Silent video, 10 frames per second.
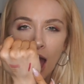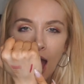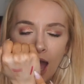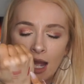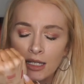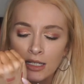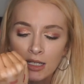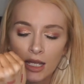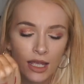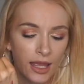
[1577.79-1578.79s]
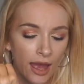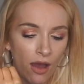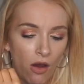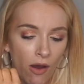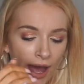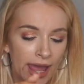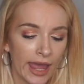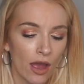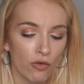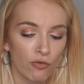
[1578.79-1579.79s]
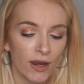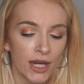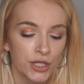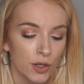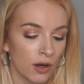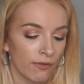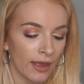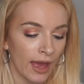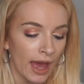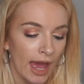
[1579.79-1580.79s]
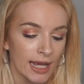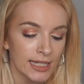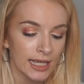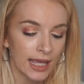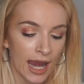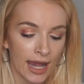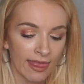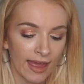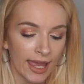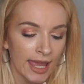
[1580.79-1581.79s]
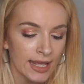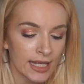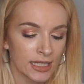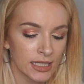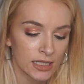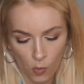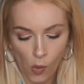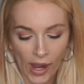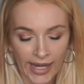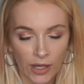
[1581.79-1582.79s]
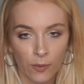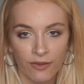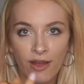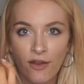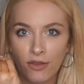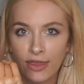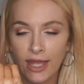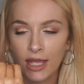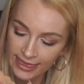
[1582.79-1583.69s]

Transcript: And yeah, I really do love that. And again, that is Wine With Everything.